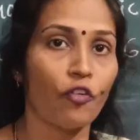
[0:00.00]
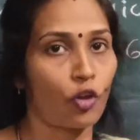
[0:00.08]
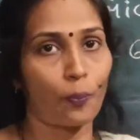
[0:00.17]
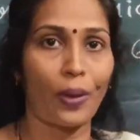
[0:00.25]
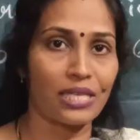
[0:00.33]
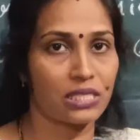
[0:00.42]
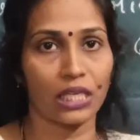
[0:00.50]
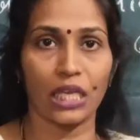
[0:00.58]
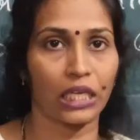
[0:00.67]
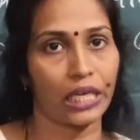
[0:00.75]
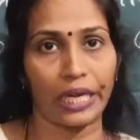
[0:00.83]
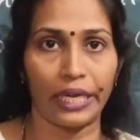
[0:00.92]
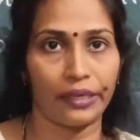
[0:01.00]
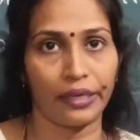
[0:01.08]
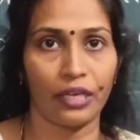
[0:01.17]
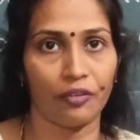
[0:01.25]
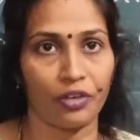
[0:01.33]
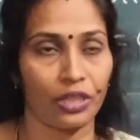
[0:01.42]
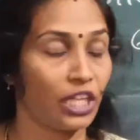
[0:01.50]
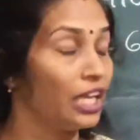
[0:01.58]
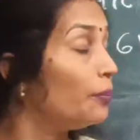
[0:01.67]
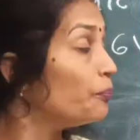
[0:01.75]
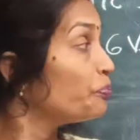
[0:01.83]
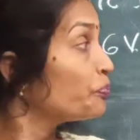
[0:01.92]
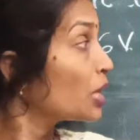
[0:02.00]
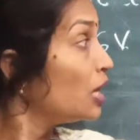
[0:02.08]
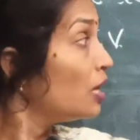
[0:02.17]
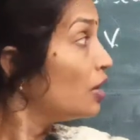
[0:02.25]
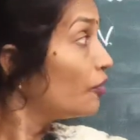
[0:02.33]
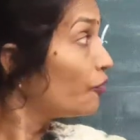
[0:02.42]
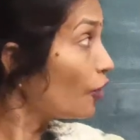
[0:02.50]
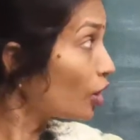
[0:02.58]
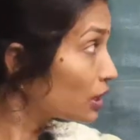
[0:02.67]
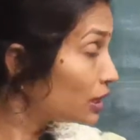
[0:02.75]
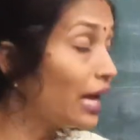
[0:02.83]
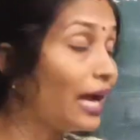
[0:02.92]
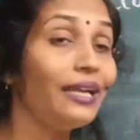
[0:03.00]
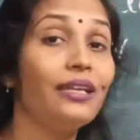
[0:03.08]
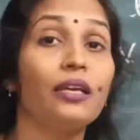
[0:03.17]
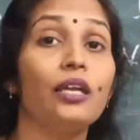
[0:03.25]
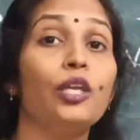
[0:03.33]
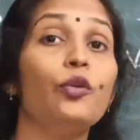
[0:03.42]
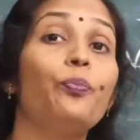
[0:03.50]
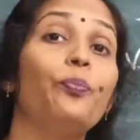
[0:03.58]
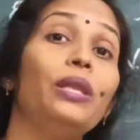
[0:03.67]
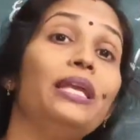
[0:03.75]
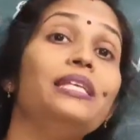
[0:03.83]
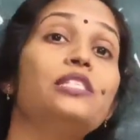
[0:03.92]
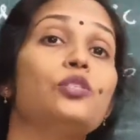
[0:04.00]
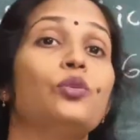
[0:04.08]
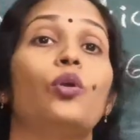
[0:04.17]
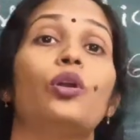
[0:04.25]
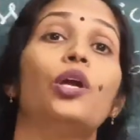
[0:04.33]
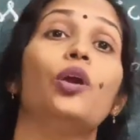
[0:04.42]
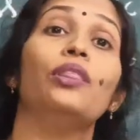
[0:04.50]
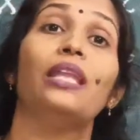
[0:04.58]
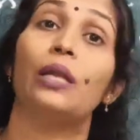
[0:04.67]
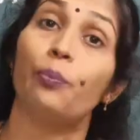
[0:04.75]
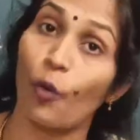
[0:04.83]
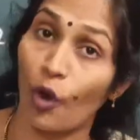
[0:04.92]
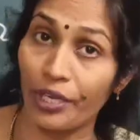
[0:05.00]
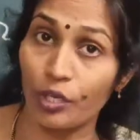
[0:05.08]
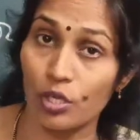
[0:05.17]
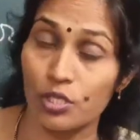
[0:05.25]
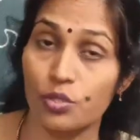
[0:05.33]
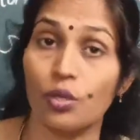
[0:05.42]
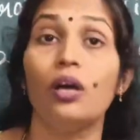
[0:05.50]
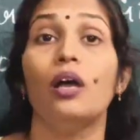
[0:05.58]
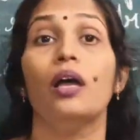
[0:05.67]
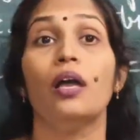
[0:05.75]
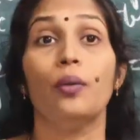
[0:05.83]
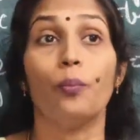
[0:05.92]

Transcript: for passing in current and everything. For that, you please note down that point also.